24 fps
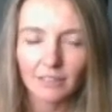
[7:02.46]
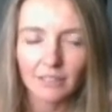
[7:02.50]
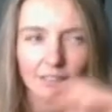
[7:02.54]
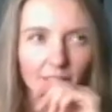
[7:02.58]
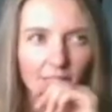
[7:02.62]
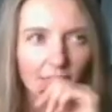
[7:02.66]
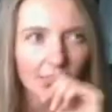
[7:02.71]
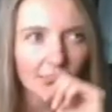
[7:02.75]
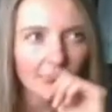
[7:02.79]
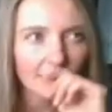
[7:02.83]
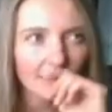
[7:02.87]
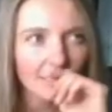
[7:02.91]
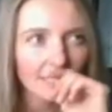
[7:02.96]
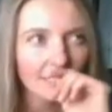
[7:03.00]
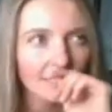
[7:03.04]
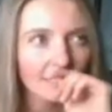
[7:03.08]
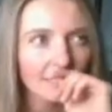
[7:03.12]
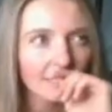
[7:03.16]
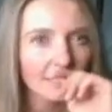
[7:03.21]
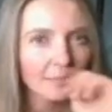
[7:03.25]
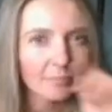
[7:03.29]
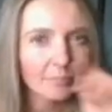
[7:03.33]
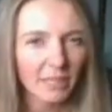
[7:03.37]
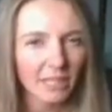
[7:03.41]

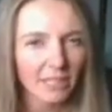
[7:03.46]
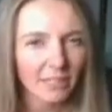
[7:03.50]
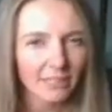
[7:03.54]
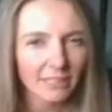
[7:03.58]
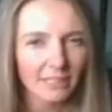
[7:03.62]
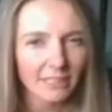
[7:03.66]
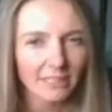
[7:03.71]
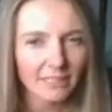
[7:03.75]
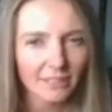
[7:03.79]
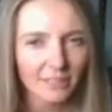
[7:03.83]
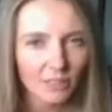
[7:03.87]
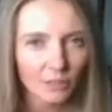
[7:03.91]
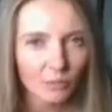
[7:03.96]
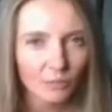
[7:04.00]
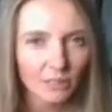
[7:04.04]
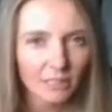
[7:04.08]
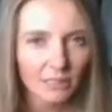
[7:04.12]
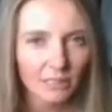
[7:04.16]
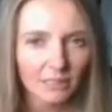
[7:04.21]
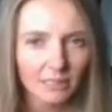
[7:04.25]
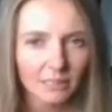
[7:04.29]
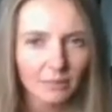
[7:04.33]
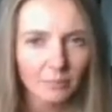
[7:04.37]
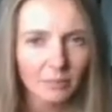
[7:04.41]
youngest American to win
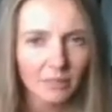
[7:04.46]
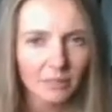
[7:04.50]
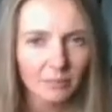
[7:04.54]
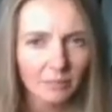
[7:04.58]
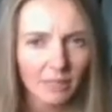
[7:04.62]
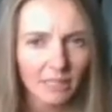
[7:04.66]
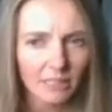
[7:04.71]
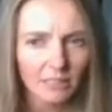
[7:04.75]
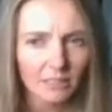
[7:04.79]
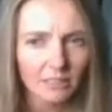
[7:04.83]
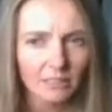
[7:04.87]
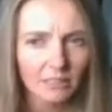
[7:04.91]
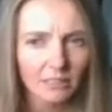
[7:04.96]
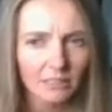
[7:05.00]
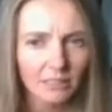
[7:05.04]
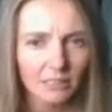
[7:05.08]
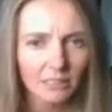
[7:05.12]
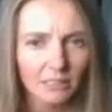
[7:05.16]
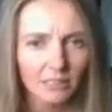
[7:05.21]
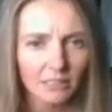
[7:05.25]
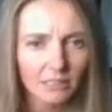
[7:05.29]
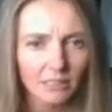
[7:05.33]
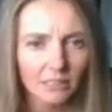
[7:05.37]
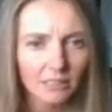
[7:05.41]
an Olympic medal
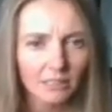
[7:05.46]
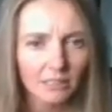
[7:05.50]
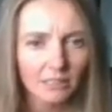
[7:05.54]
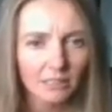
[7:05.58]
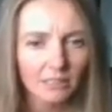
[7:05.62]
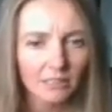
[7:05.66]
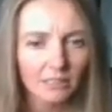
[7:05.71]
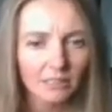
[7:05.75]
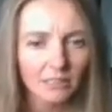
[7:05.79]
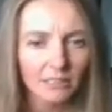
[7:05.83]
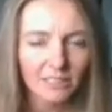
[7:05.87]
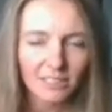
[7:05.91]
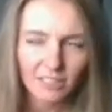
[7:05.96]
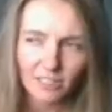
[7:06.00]
in